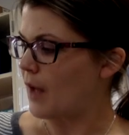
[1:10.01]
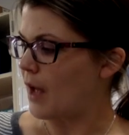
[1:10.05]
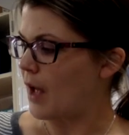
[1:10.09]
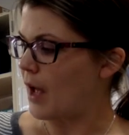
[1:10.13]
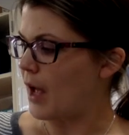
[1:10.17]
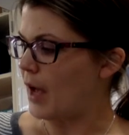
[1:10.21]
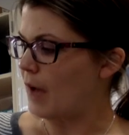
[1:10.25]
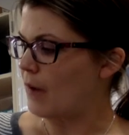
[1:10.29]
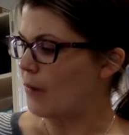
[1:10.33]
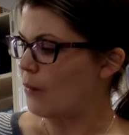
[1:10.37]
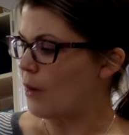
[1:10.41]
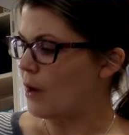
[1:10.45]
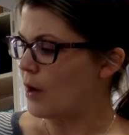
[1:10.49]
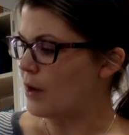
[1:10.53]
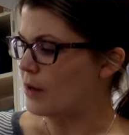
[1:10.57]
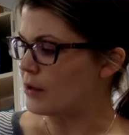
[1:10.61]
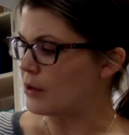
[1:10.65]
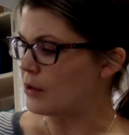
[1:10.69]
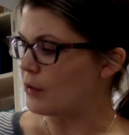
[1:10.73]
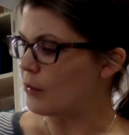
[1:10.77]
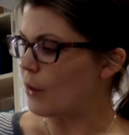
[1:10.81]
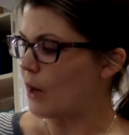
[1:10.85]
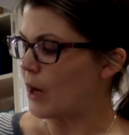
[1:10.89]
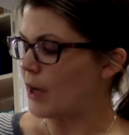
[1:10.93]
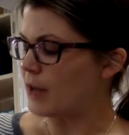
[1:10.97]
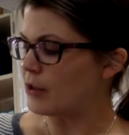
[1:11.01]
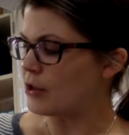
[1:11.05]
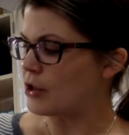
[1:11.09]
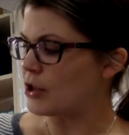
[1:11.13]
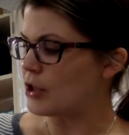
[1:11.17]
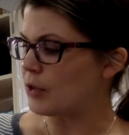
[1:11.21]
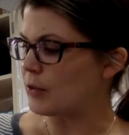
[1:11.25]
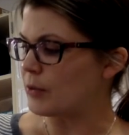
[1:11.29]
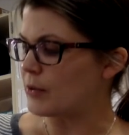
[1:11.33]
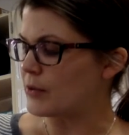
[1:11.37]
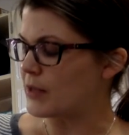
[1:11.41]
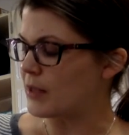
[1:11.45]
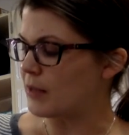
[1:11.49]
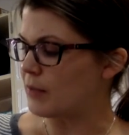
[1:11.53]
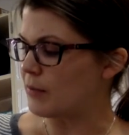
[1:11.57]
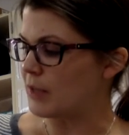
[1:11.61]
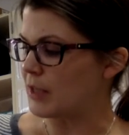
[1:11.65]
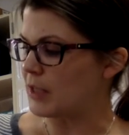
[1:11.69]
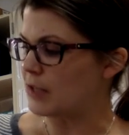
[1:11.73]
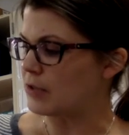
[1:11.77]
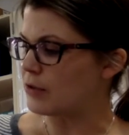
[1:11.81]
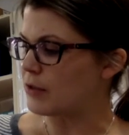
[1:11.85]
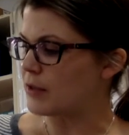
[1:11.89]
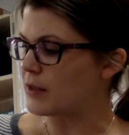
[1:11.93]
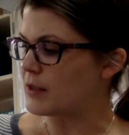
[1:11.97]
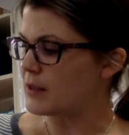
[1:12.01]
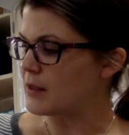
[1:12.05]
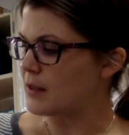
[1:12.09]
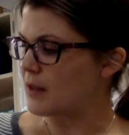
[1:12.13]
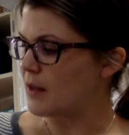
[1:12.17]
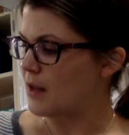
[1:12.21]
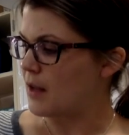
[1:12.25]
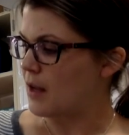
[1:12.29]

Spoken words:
I want to watch you, said Beatrice.